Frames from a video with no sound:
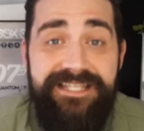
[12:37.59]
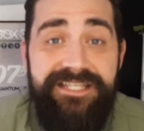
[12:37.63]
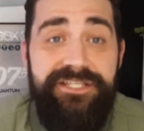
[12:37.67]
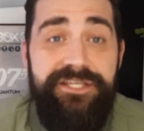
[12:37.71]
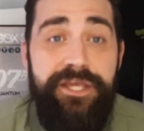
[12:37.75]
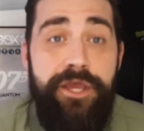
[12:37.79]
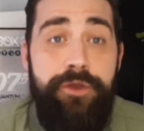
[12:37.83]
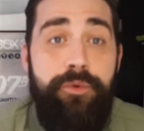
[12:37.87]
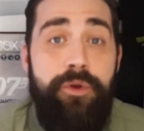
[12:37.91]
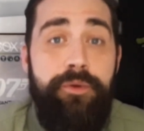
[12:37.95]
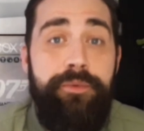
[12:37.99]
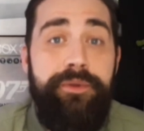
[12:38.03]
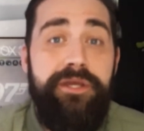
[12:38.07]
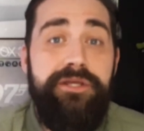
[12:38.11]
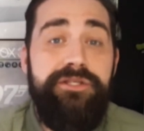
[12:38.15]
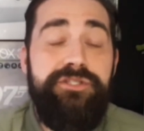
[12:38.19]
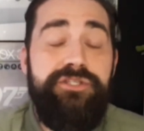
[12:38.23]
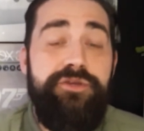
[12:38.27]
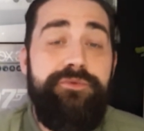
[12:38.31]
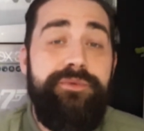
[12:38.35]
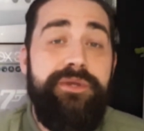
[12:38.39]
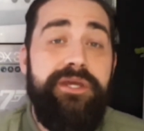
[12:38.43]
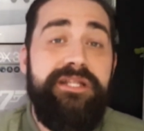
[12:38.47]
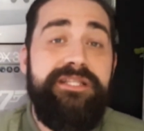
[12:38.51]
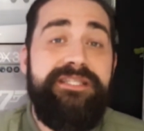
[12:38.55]
So what we're going to
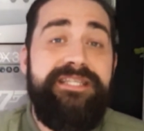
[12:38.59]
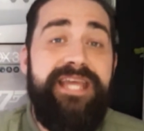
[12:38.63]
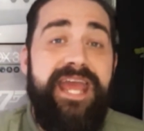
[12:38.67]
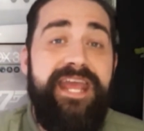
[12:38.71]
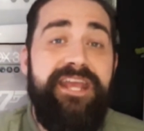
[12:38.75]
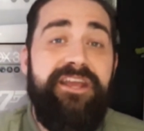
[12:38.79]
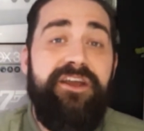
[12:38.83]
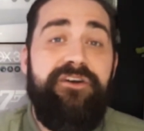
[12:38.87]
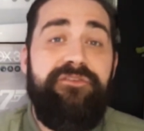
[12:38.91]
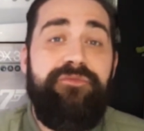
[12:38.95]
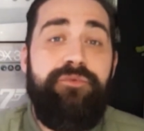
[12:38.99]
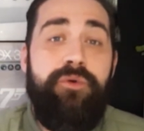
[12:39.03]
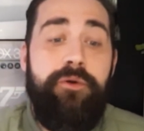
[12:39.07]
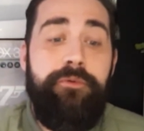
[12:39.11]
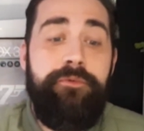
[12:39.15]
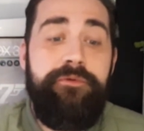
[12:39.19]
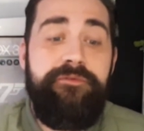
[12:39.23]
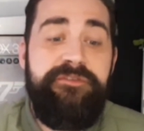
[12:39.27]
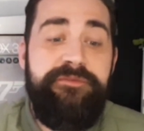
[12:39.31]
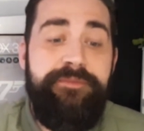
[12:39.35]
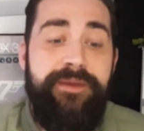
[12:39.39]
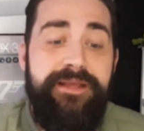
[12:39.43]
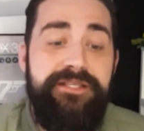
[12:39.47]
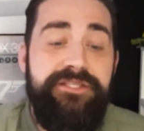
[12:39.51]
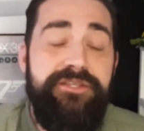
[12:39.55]
do, we're going to take off what
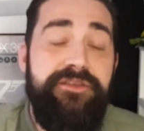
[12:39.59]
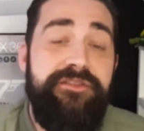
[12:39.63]
we've spent.